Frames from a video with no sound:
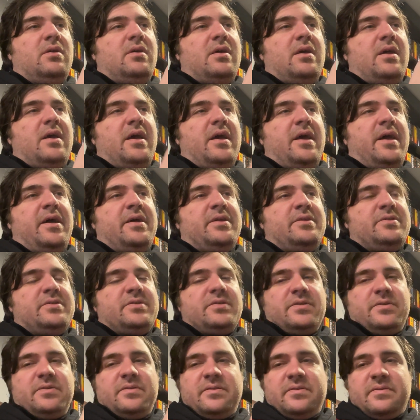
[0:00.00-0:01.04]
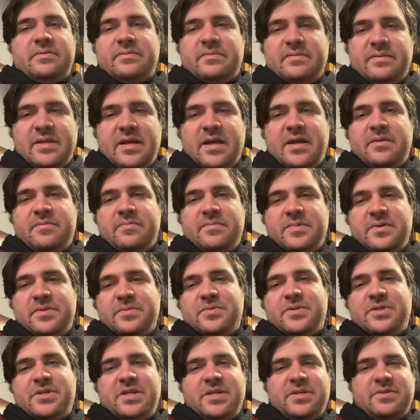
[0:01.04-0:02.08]
and
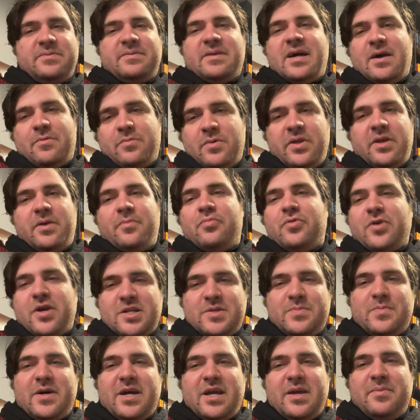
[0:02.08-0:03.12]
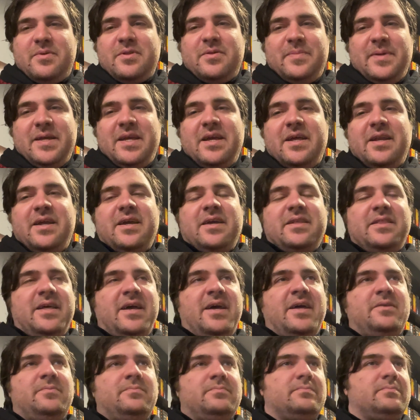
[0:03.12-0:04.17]
she's not really impressed by him at the beginning, and
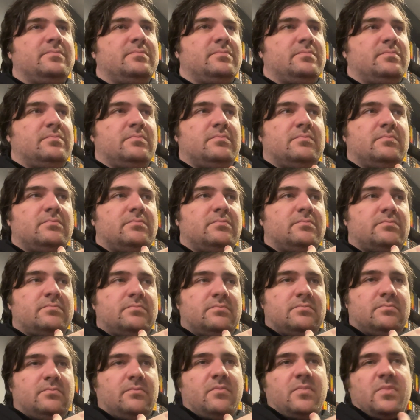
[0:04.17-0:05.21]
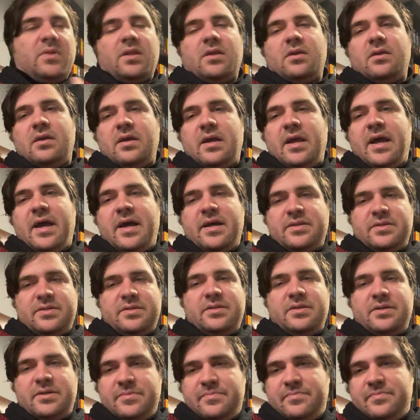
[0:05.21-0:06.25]
then as
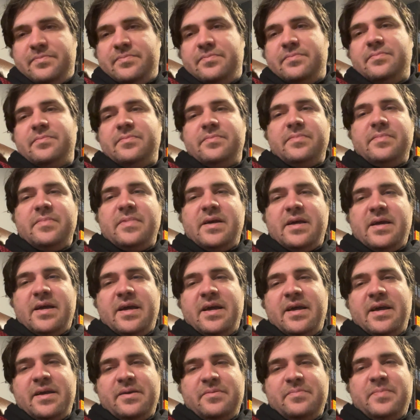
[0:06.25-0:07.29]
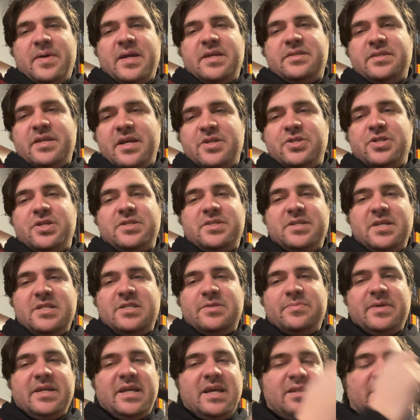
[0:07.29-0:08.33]
the basically as she sees
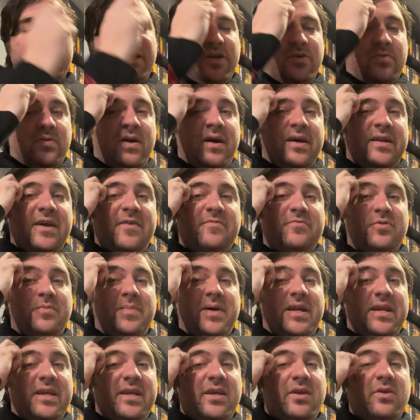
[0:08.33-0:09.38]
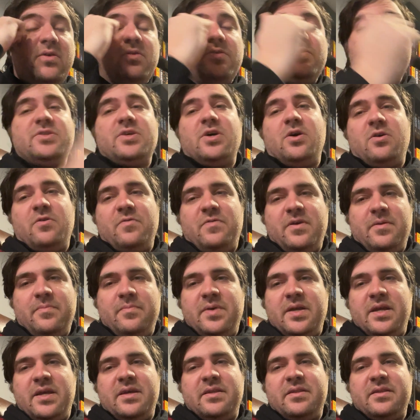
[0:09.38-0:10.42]
him again later on, after about a year or so of him
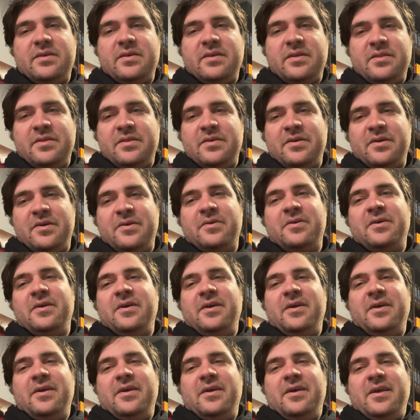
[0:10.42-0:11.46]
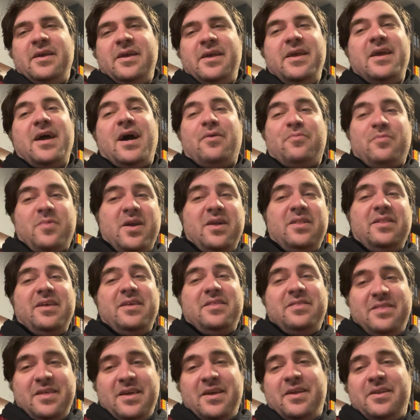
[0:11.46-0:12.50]
being in the air, he got really
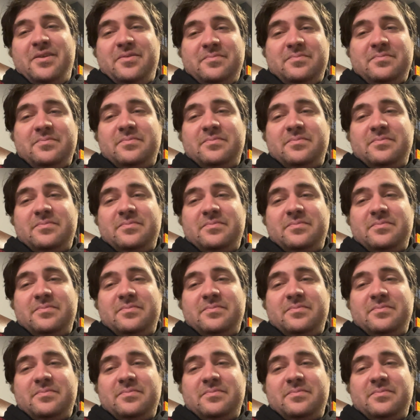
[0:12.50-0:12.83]
thin,